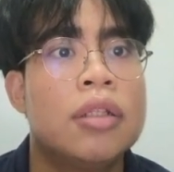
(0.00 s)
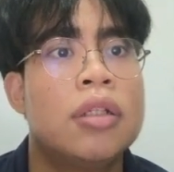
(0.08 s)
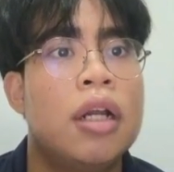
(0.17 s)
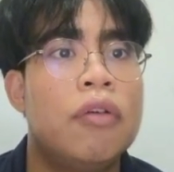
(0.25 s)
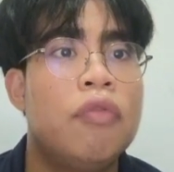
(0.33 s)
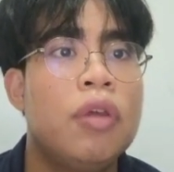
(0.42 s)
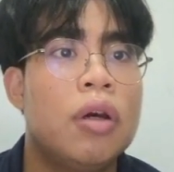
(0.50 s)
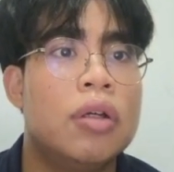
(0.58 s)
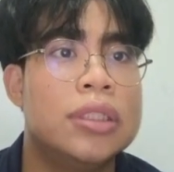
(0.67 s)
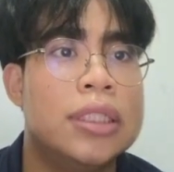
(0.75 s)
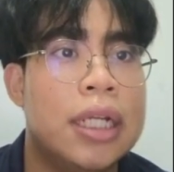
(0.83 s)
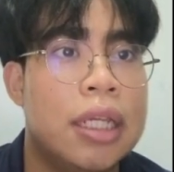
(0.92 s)
Traffic
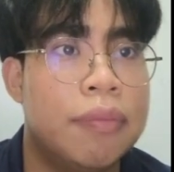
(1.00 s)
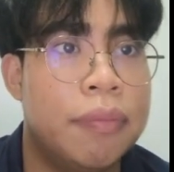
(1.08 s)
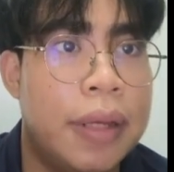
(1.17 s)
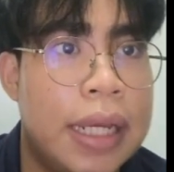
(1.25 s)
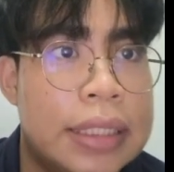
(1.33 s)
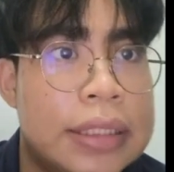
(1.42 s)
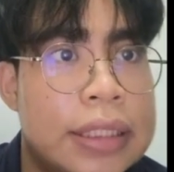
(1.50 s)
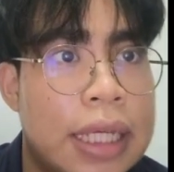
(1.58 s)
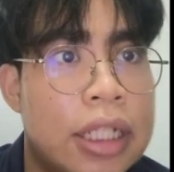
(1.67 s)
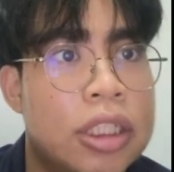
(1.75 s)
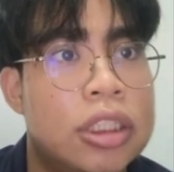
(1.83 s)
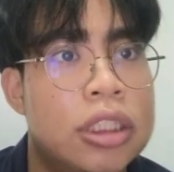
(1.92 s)
or trade bans
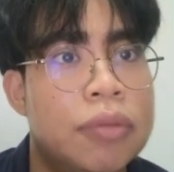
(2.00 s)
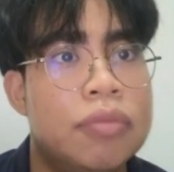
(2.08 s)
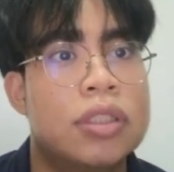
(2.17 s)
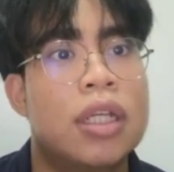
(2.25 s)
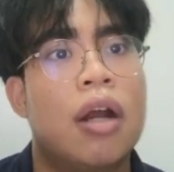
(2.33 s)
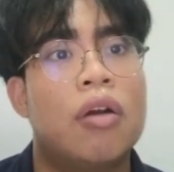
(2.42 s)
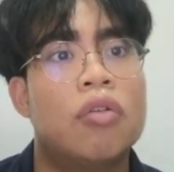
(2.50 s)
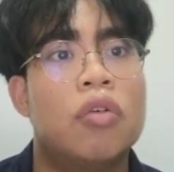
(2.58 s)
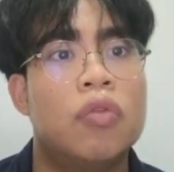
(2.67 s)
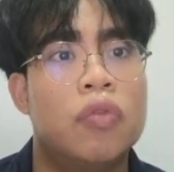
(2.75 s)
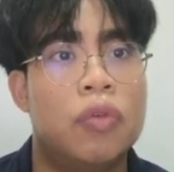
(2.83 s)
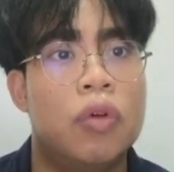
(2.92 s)
can shift
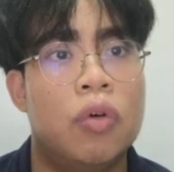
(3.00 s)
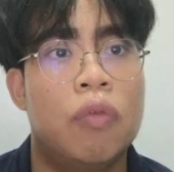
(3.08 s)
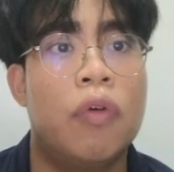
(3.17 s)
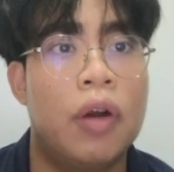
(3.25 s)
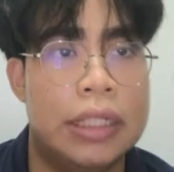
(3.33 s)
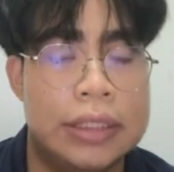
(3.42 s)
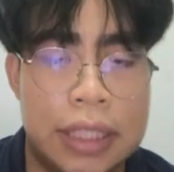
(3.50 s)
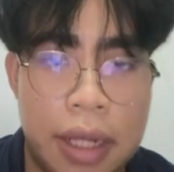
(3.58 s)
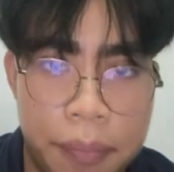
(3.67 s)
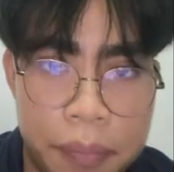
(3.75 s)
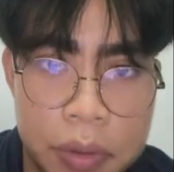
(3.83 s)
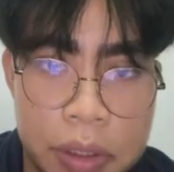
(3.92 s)
cargo flow. For
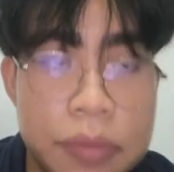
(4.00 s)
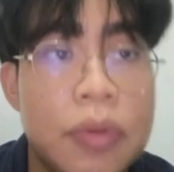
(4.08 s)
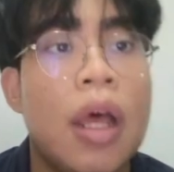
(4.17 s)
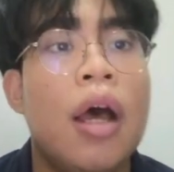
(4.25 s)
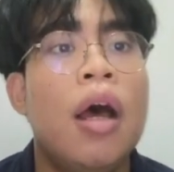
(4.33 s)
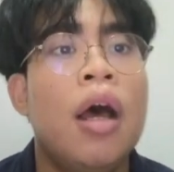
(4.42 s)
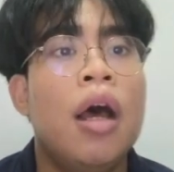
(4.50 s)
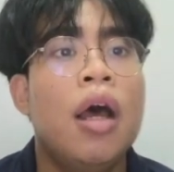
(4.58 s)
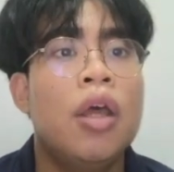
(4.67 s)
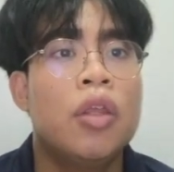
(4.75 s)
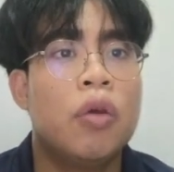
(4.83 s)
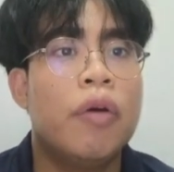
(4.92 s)
example,
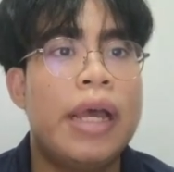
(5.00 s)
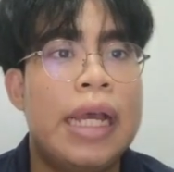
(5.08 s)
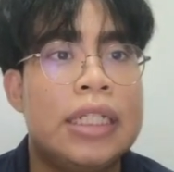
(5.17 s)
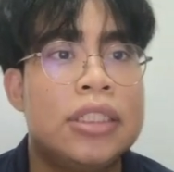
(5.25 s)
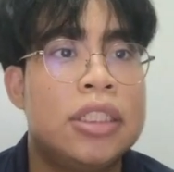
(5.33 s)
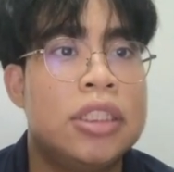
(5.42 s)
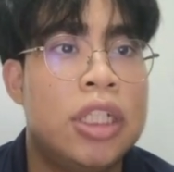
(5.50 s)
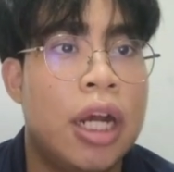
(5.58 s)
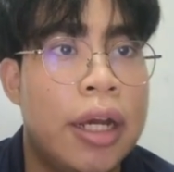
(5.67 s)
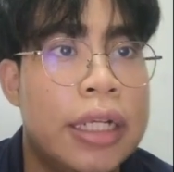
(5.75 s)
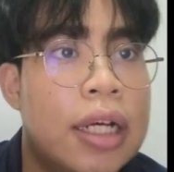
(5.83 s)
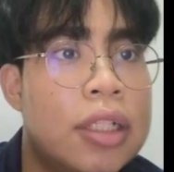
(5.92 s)

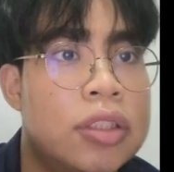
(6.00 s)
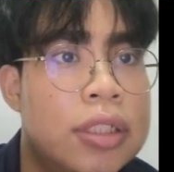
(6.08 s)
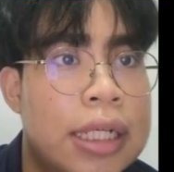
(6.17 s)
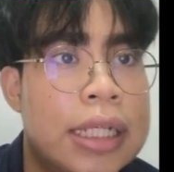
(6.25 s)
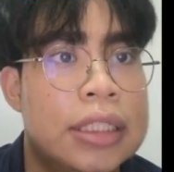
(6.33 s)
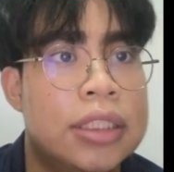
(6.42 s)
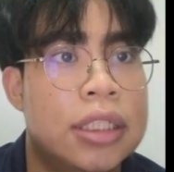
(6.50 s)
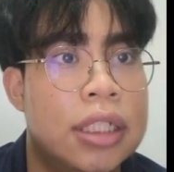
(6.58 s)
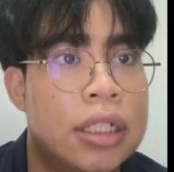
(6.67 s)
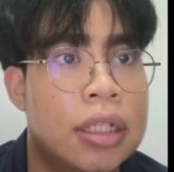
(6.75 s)
US-China trades